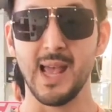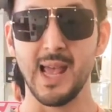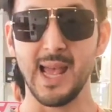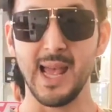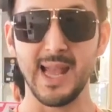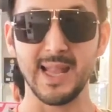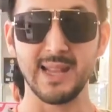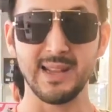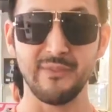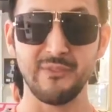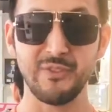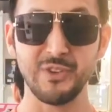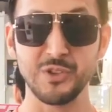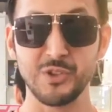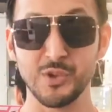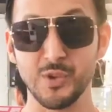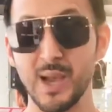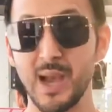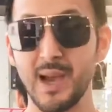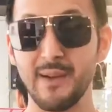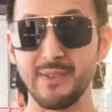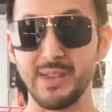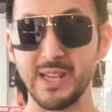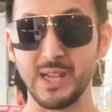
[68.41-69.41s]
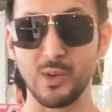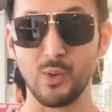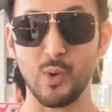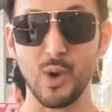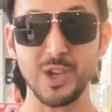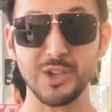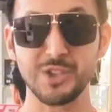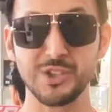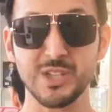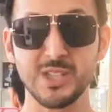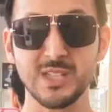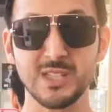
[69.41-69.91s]
And if you do have any
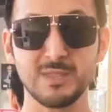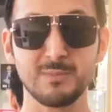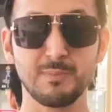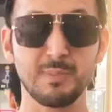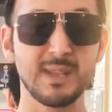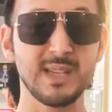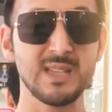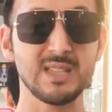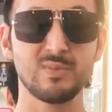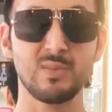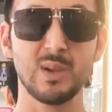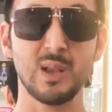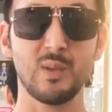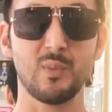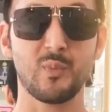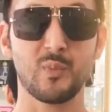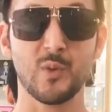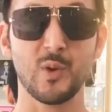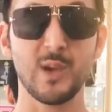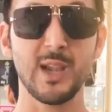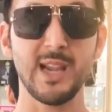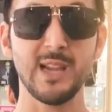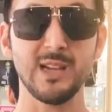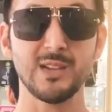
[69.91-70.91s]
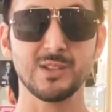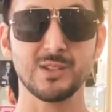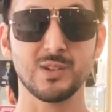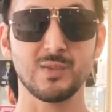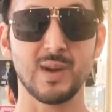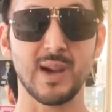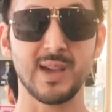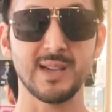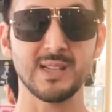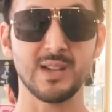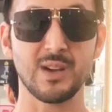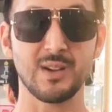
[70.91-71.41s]
questions, please feel free to
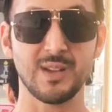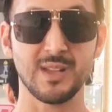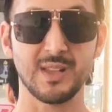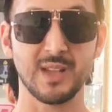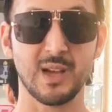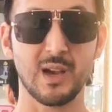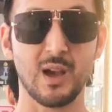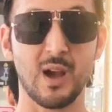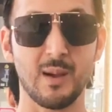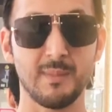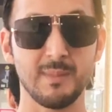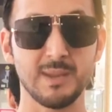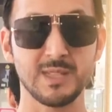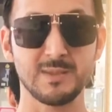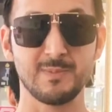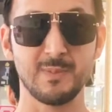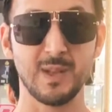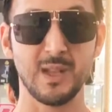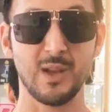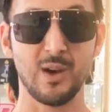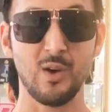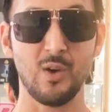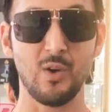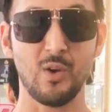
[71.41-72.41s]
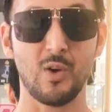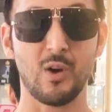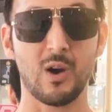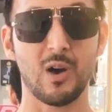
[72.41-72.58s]
write down in the comments below